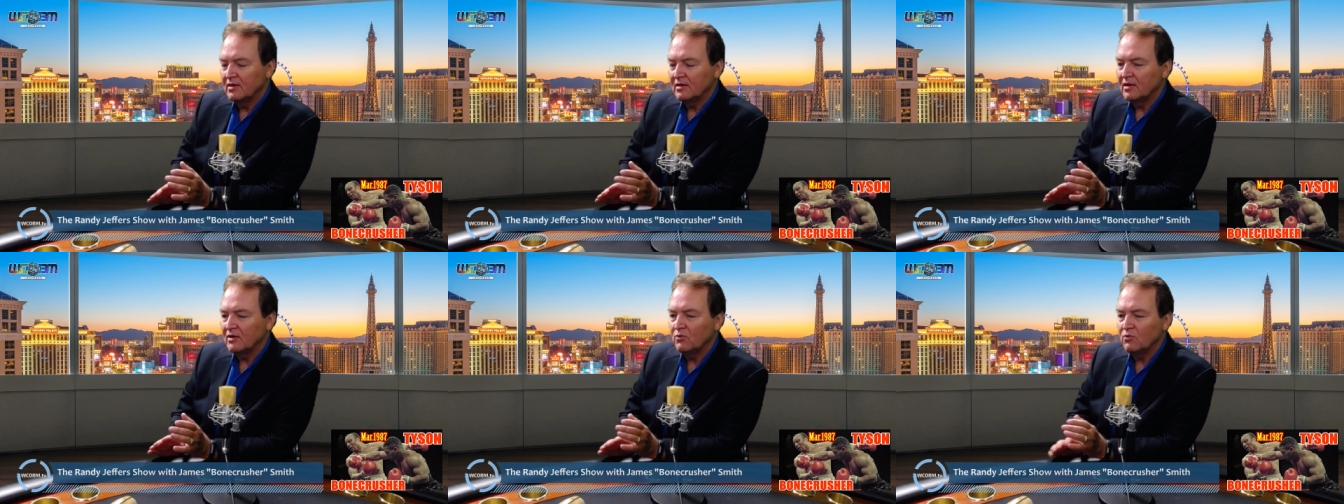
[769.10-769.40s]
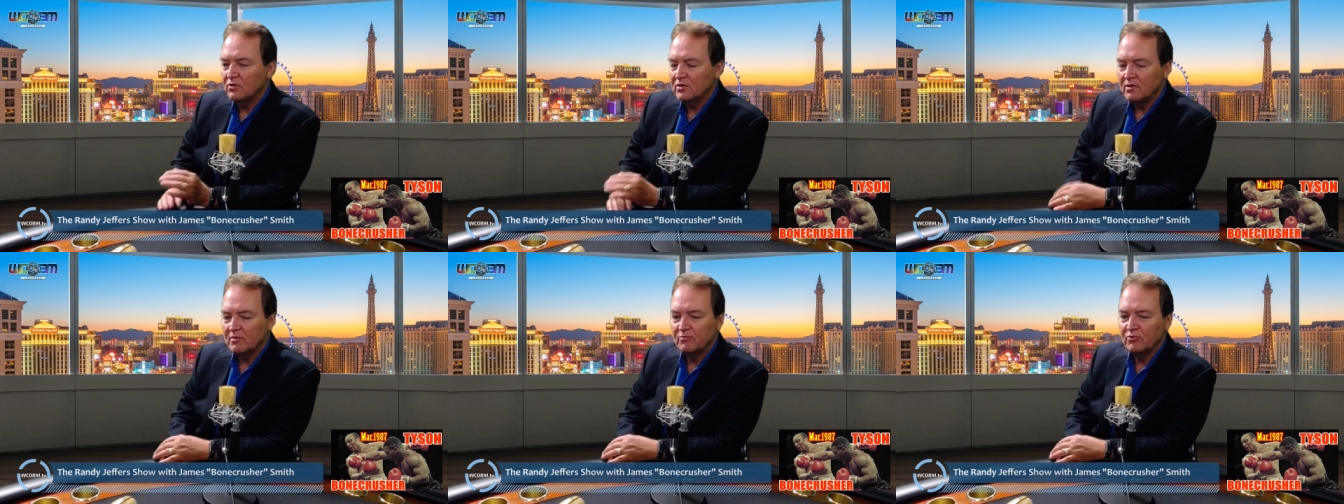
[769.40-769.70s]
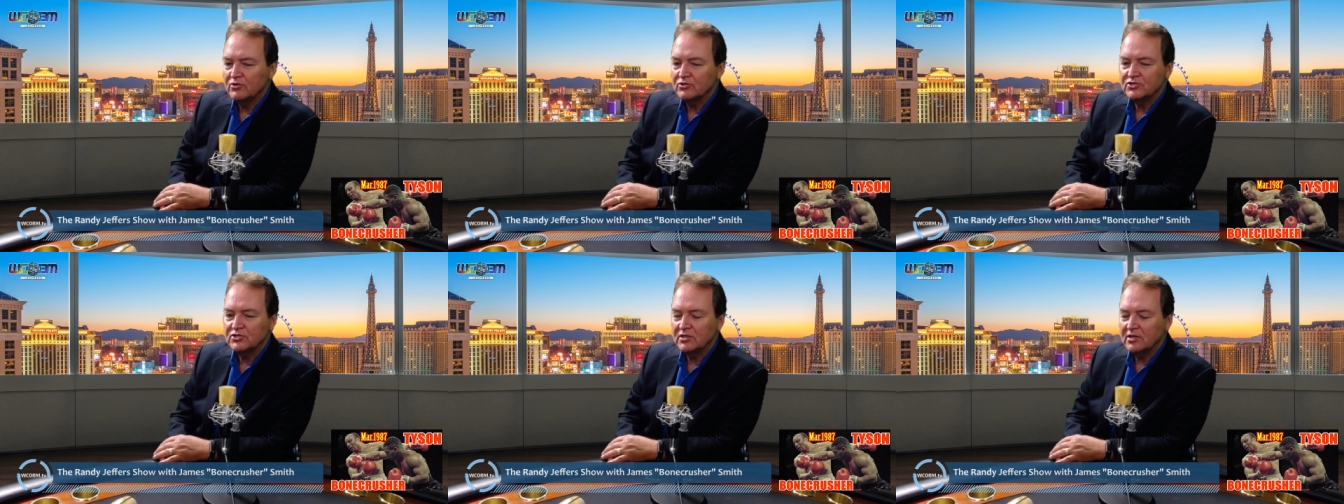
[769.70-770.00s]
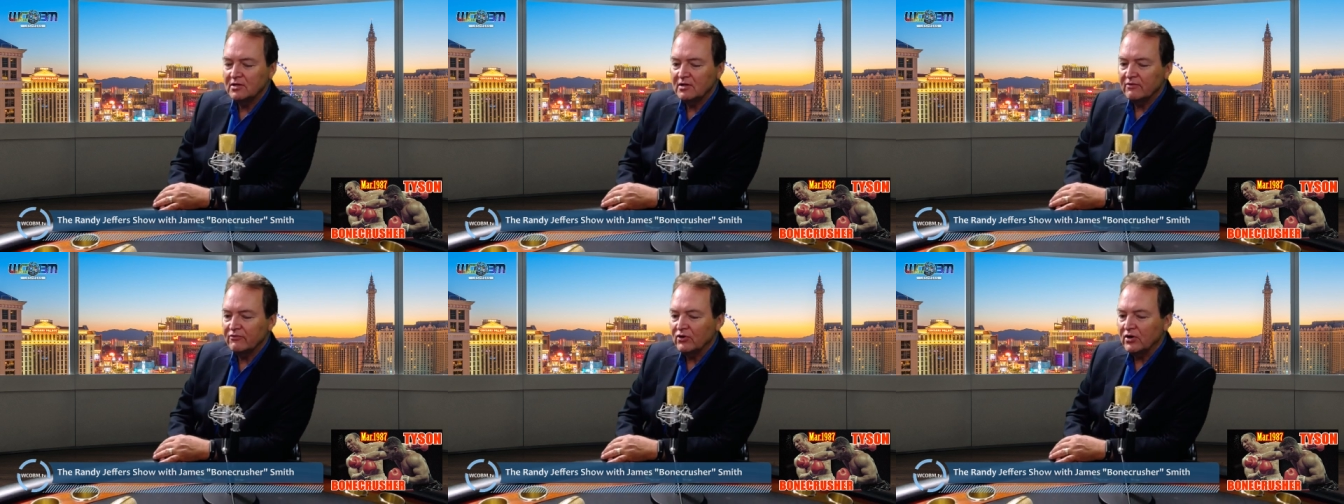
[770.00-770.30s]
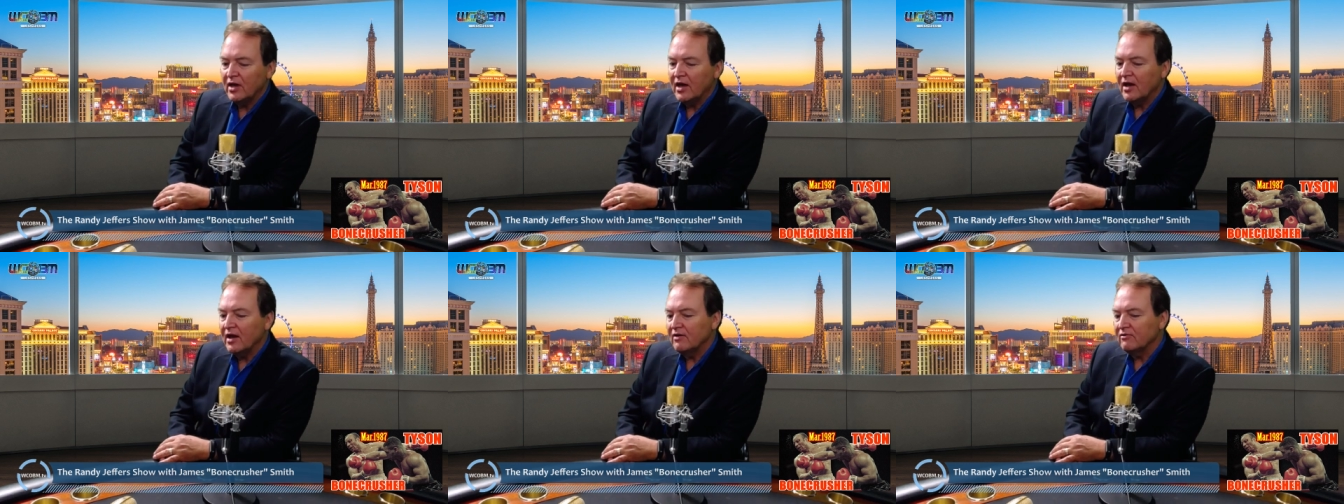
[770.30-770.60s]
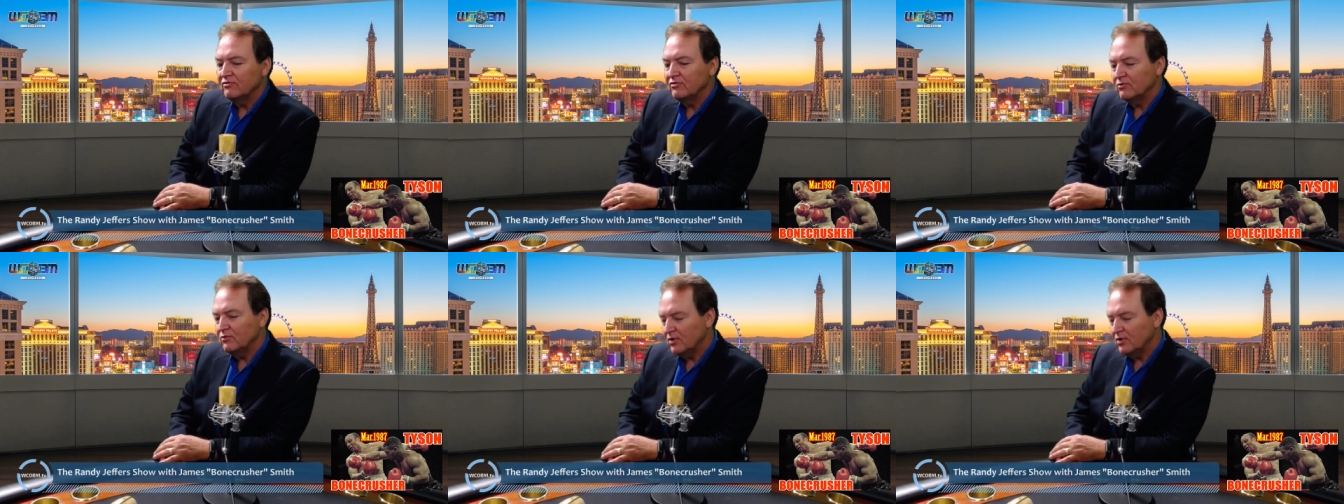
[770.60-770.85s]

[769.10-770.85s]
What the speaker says: a person could ever have.